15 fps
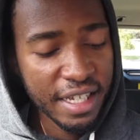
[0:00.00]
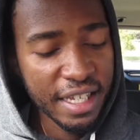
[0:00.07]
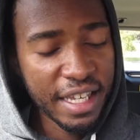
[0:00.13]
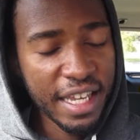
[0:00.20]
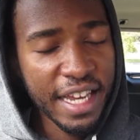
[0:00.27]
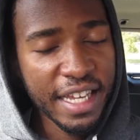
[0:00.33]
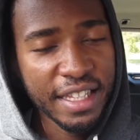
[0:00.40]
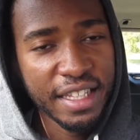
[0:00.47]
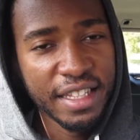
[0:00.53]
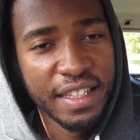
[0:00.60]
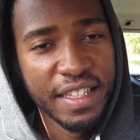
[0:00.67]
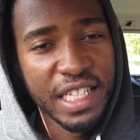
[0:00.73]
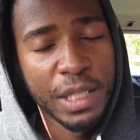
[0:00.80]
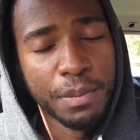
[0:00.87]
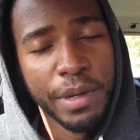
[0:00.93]
get
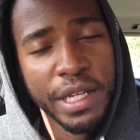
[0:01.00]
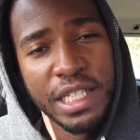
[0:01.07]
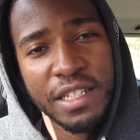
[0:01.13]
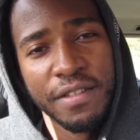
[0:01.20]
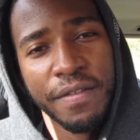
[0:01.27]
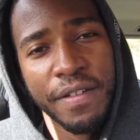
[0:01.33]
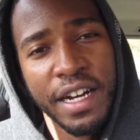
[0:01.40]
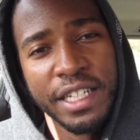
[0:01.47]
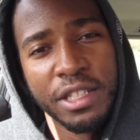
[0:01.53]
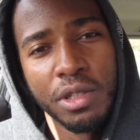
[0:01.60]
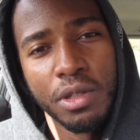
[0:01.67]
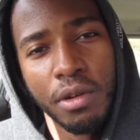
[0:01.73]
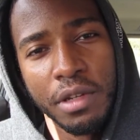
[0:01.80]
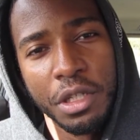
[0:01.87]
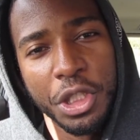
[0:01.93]
the specified
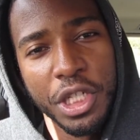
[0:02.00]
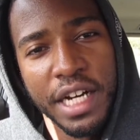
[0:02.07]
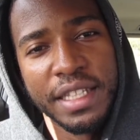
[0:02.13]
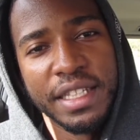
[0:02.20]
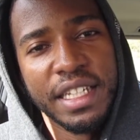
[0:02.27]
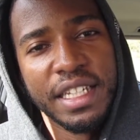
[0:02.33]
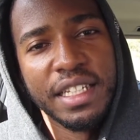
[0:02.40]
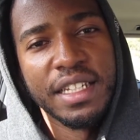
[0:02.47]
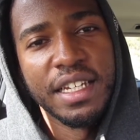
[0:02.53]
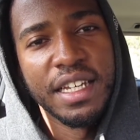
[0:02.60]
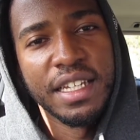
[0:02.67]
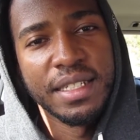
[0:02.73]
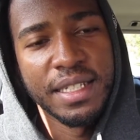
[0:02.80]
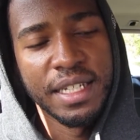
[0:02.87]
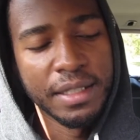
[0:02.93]
knowledge I need
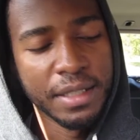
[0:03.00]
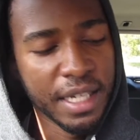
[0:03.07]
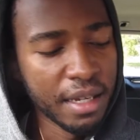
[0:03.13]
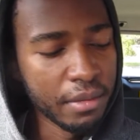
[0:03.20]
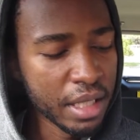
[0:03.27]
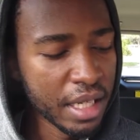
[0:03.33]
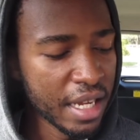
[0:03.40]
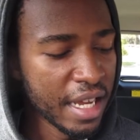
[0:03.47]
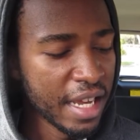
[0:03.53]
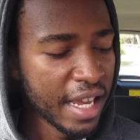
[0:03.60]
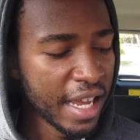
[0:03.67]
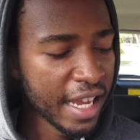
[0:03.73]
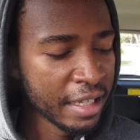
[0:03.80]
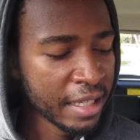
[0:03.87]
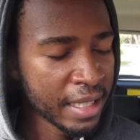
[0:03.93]
at certain times.
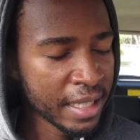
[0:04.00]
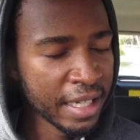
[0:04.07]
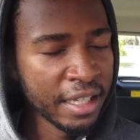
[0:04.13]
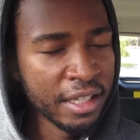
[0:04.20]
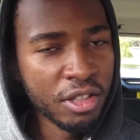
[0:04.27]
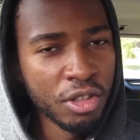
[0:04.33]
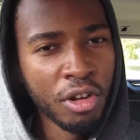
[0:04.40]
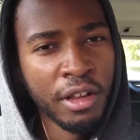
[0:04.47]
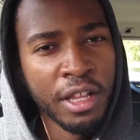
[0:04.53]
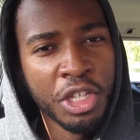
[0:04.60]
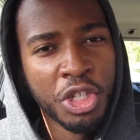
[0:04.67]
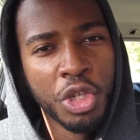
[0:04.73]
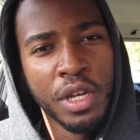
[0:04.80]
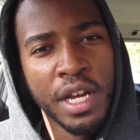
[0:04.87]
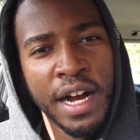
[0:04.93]
And certain
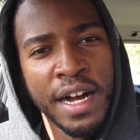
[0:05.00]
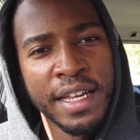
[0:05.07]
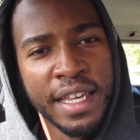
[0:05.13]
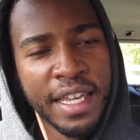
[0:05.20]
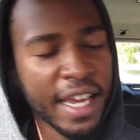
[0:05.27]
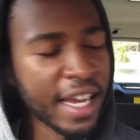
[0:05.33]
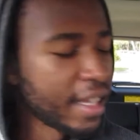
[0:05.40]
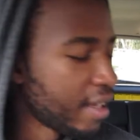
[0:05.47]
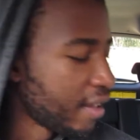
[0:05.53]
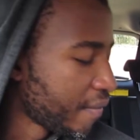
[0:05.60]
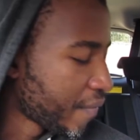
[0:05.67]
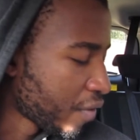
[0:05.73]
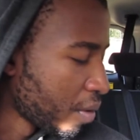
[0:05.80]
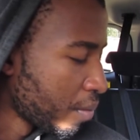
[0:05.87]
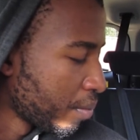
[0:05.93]
knowledge you can't get
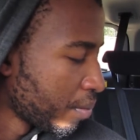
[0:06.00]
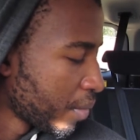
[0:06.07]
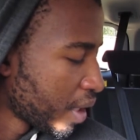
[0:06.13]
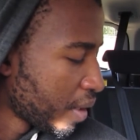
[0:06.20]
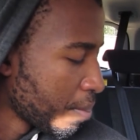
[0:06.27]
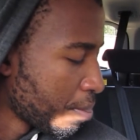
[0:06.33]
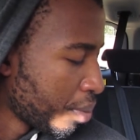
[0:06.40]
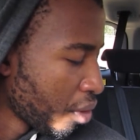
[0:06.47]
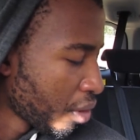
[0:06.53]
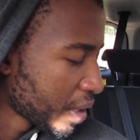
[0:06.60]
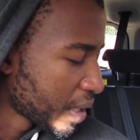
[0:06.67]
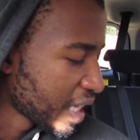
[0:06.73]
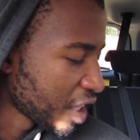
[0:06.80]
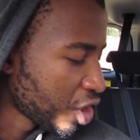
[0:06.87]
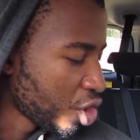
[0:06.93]
from
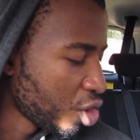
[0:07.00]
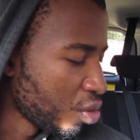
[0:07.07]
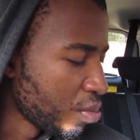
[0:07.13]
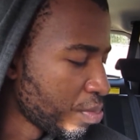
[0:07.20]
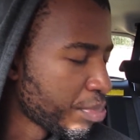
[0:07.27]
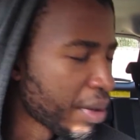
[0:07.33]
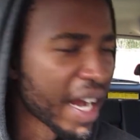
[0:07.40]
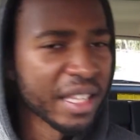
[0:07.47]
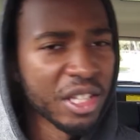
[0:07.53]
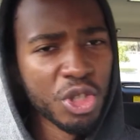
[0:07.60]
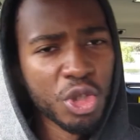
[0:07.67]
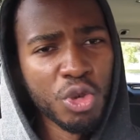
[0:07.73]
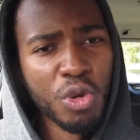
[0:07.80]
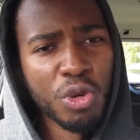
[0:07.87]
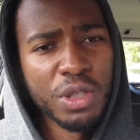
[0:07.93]
books that you buy the
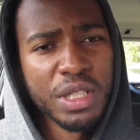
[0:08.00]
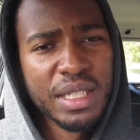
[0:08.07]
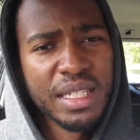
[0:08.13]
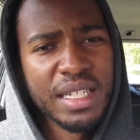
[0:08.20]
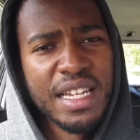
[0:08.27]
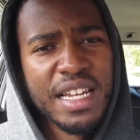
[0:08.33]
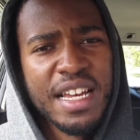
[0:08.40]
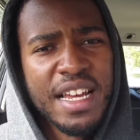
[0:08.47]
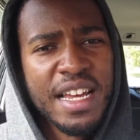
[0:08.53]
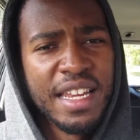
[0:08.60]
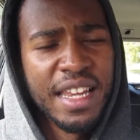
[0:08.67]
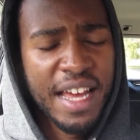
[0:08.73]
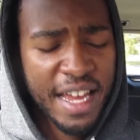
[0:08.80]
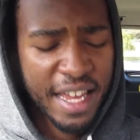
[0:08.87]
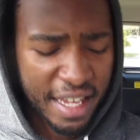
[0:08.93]
stores
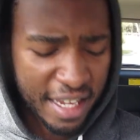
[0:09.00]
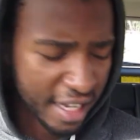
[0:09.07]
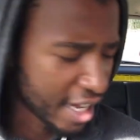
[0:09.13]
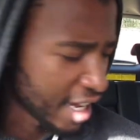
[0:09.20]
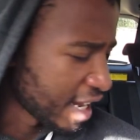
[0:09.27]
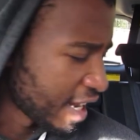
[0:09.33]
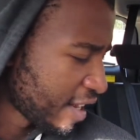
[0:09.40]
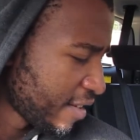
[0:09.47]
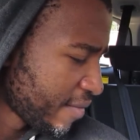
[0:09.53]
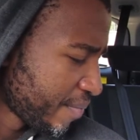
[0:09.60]
like uh,